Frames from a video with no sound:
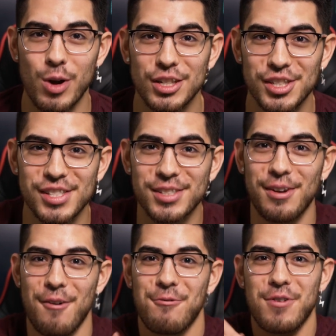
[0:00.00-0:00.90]

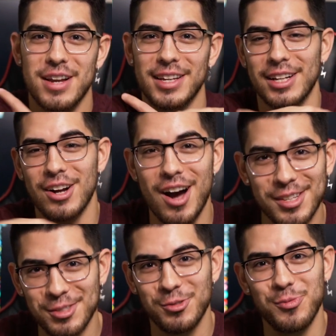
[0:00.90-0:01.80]
Witch's freaking
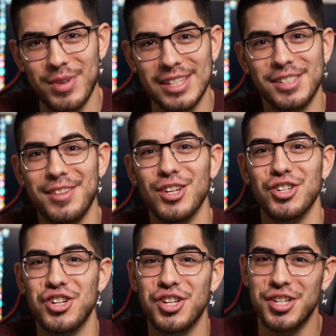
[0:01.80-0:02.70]
costume is the
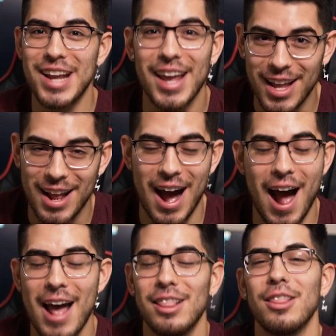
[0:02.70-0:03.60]
shit.
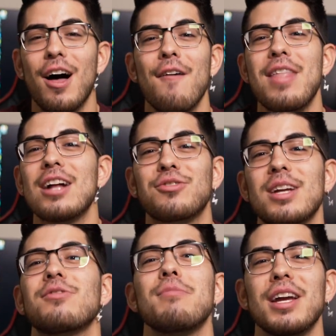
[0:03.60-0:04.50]
I love that
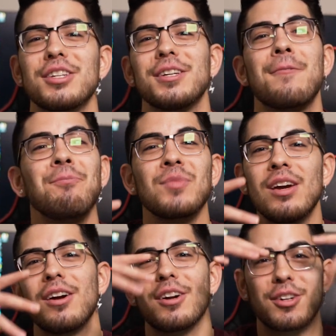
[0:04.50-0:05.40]
transformation
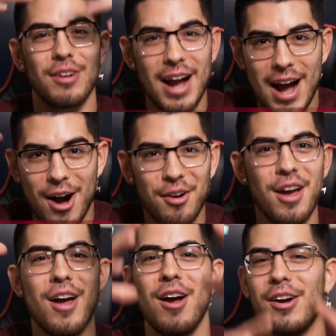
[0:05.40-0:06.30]
her
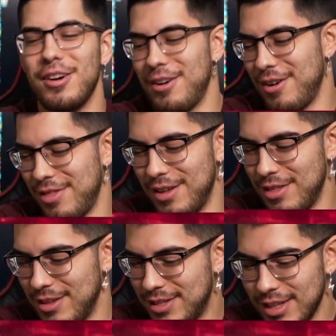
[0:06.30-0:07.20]
crown, her uh, the,
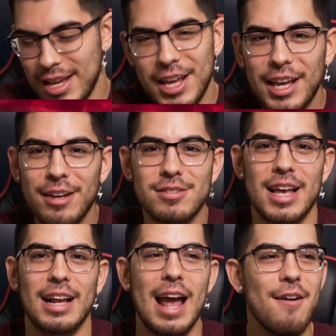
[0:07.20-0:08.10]
the sleeves,
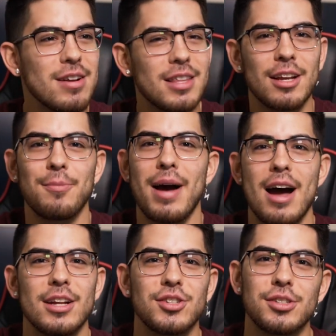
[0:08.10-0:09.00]
like everything
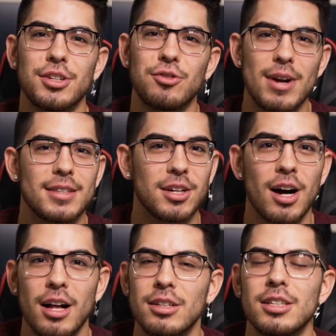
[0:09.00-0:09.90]
about it just looked great. The
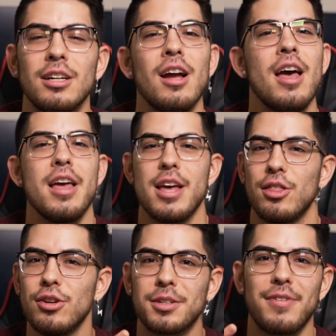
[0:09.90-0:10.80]
color, it
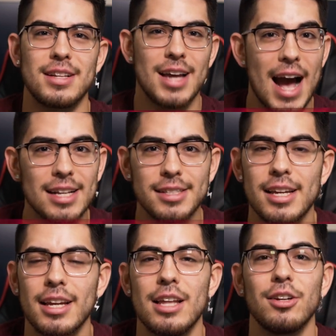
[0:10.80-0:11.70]
looked
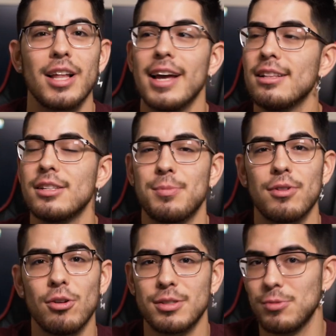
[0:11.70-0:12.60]
fantastic. It looked like
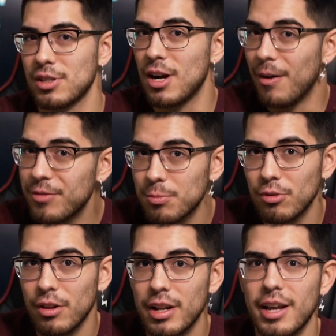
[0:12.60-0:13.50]
Elizabeth Olsen was
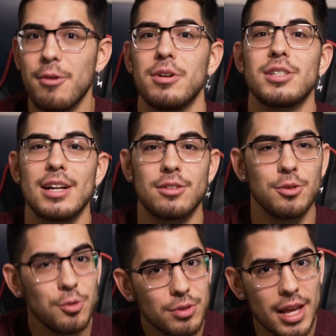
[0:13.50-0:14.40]
comfortable in it, which I
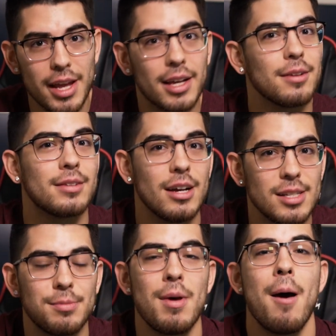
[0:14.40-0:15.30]
do think does